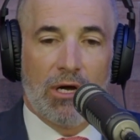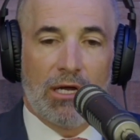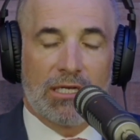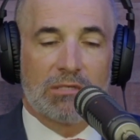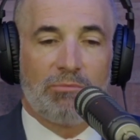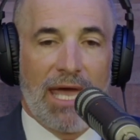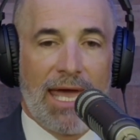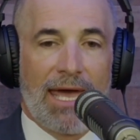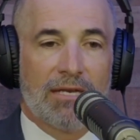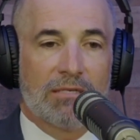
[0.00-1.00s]

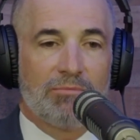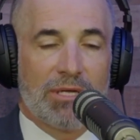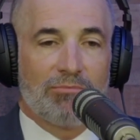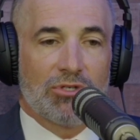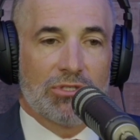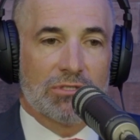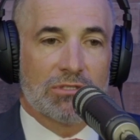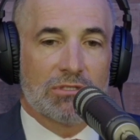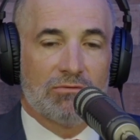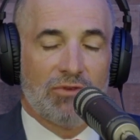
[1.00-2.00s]
expand
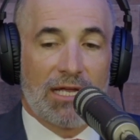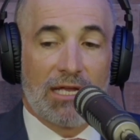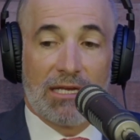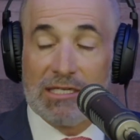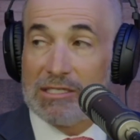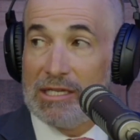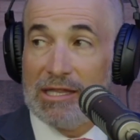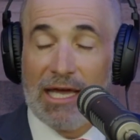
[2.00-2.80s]
people's recognition